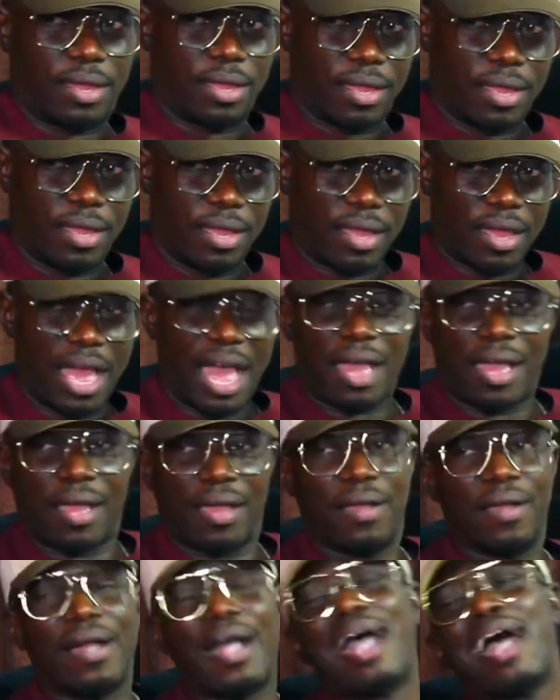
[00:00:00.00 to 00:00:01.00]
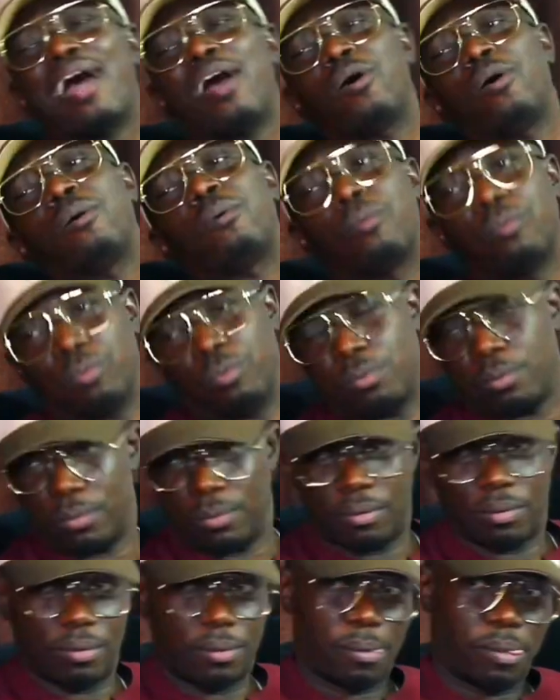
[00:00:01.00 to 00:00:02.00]
Yes, complaining is too big.
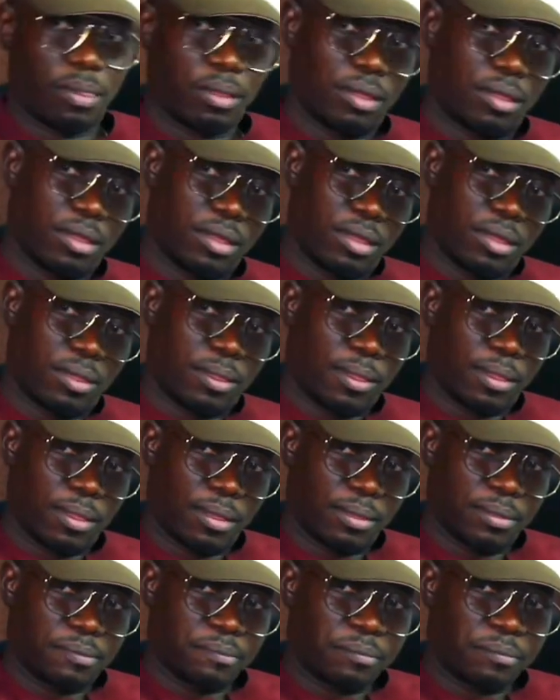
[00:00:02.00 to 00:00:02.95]
It's too much, rather.